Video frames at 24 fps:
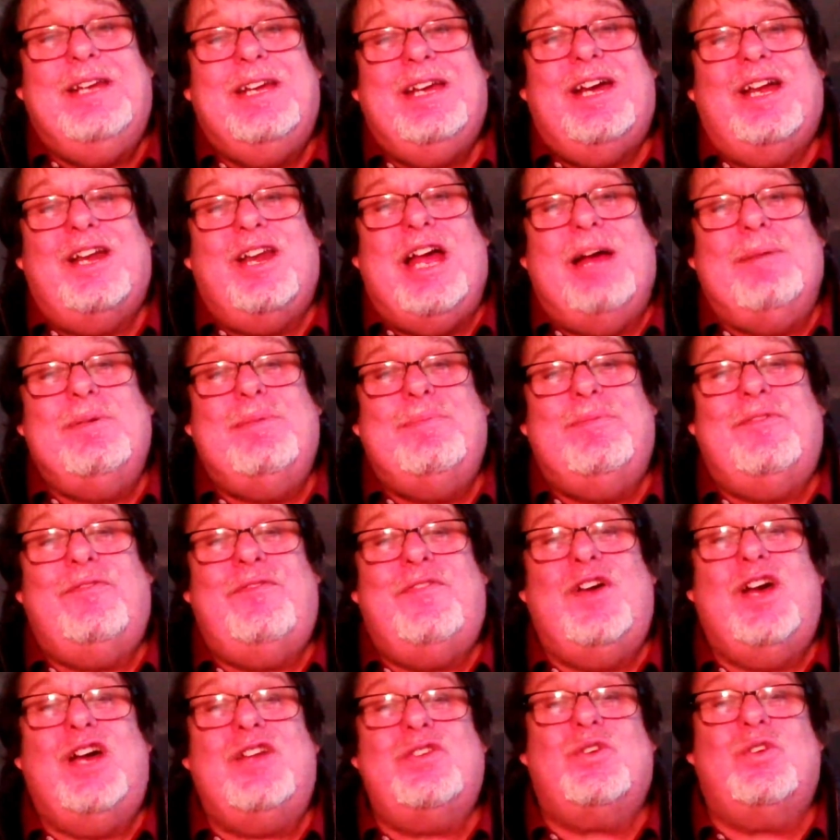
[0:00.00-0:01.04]
And I would
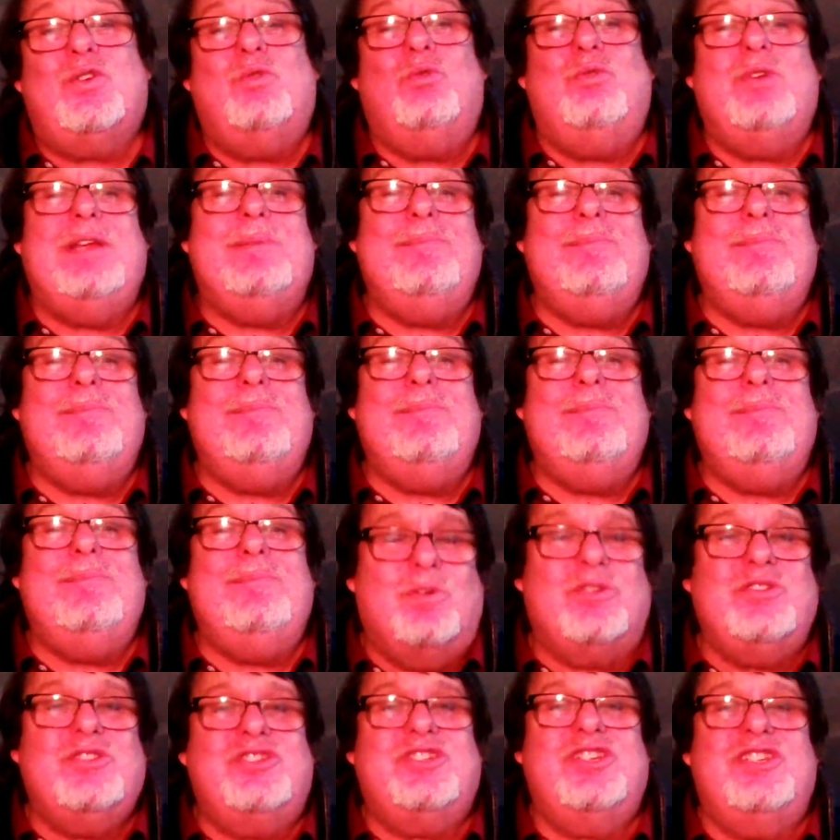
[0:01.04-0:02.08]
prefer to call him
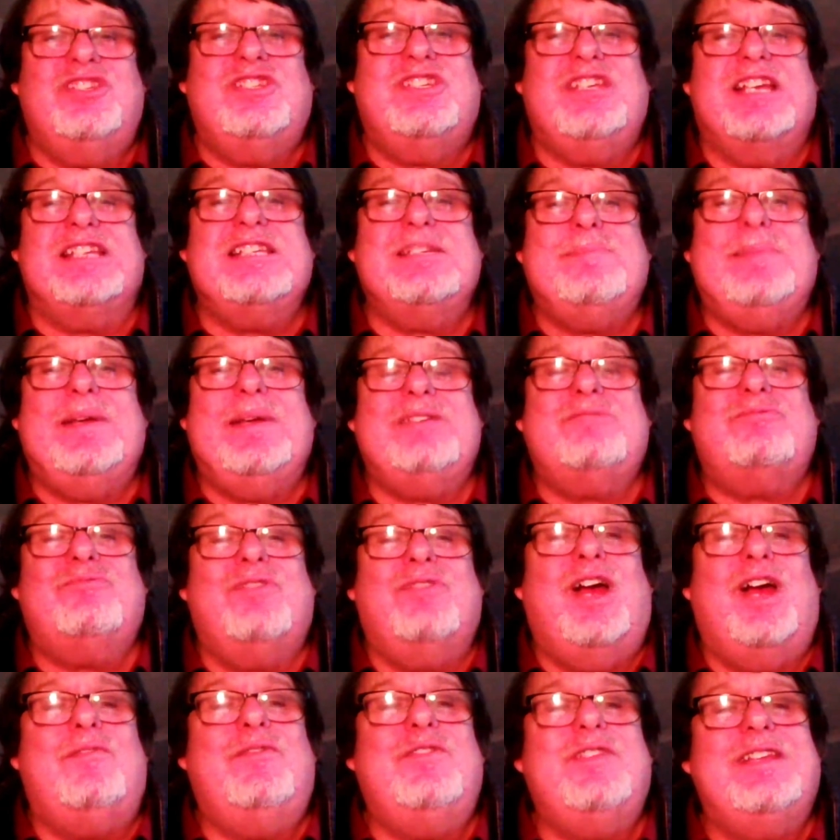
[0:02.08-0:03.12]
Swanson's suspect
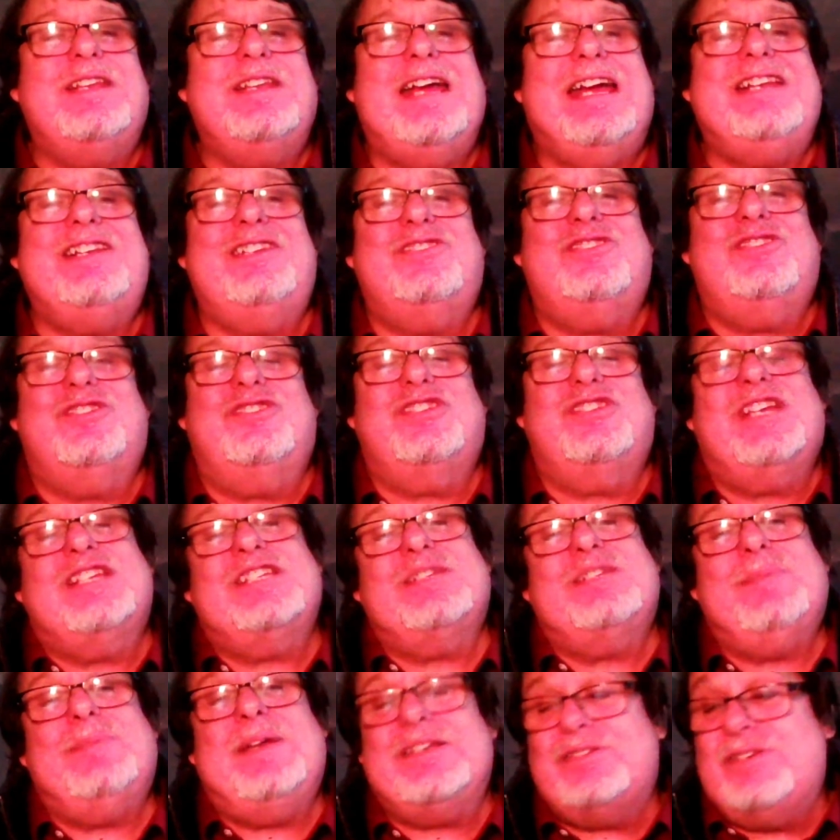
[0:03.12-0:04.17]
rather than Anderson's
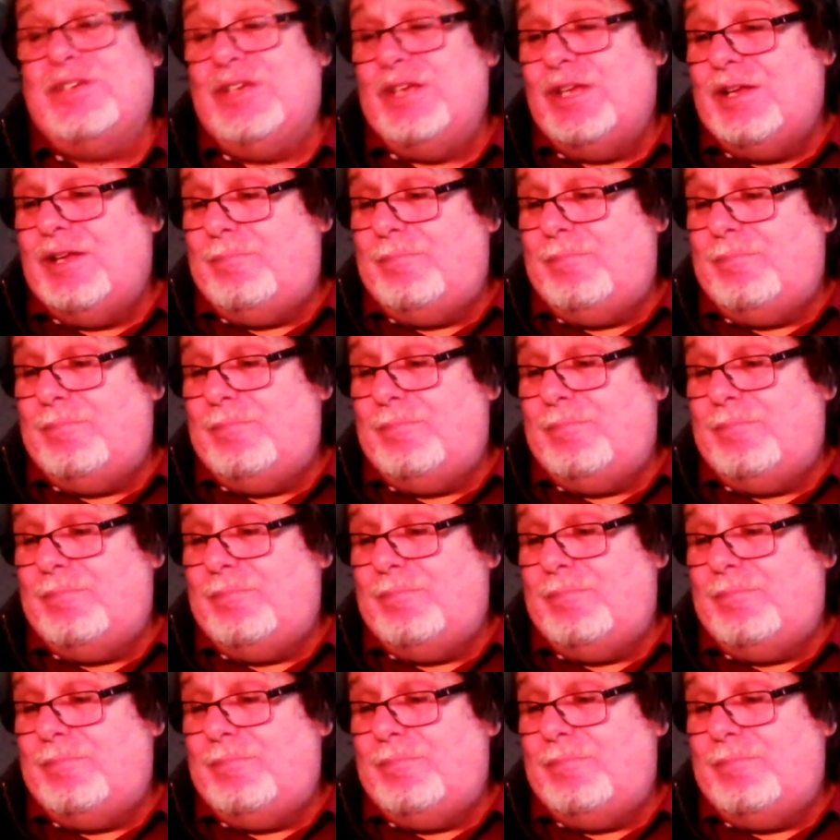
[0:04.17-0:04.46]
suspect.